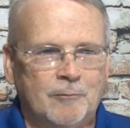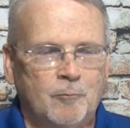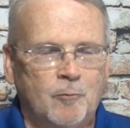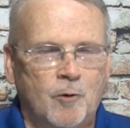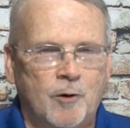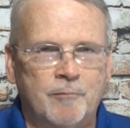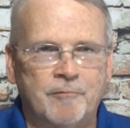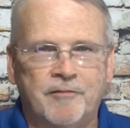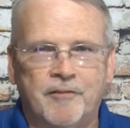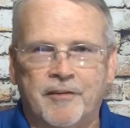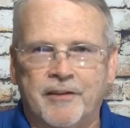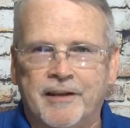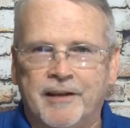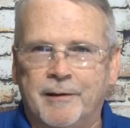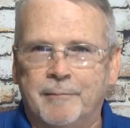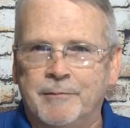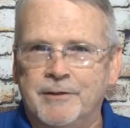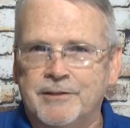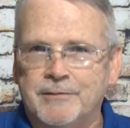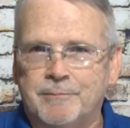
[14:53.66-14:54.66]
Warm for
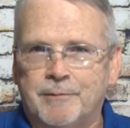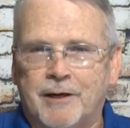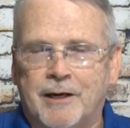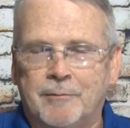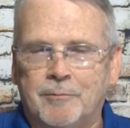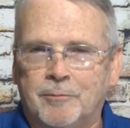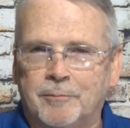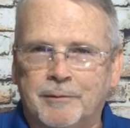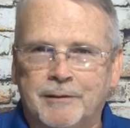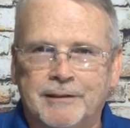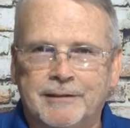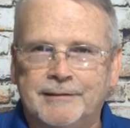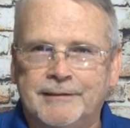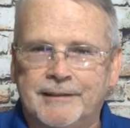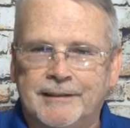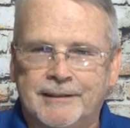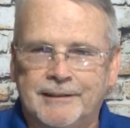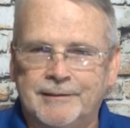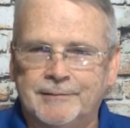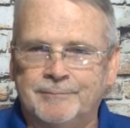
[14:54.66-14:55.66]
them is probably,
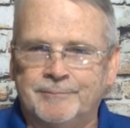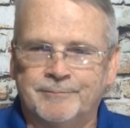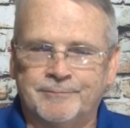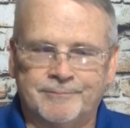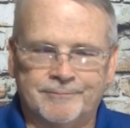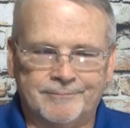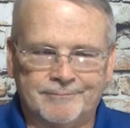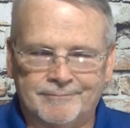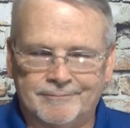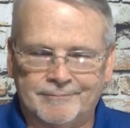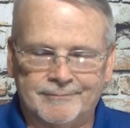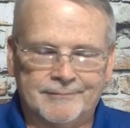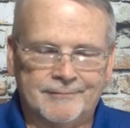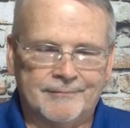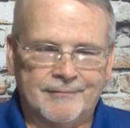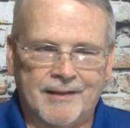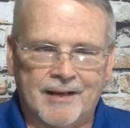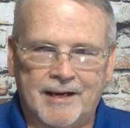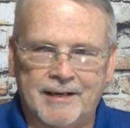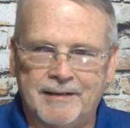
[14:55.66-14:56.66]
you know,
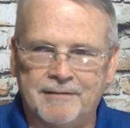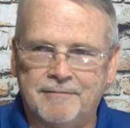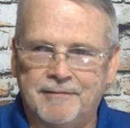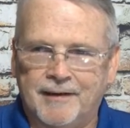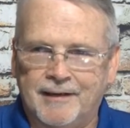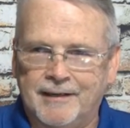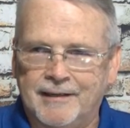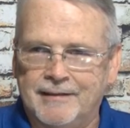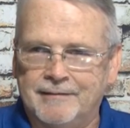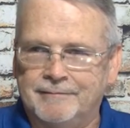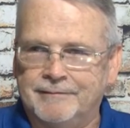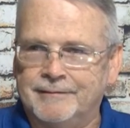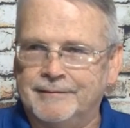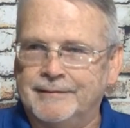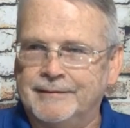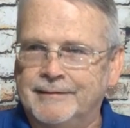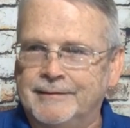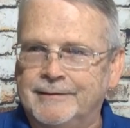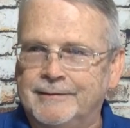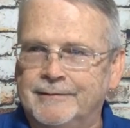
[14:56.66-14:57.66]
95.
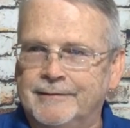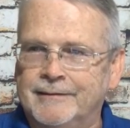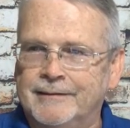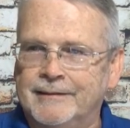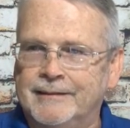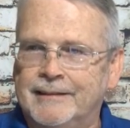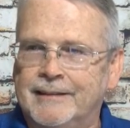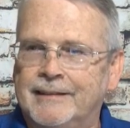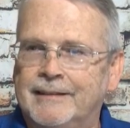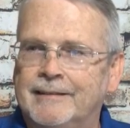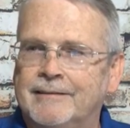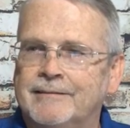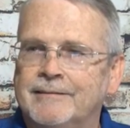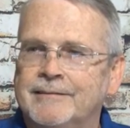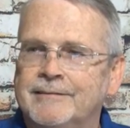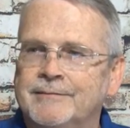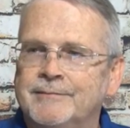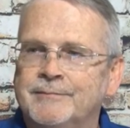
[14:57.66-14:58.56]
Holy cow.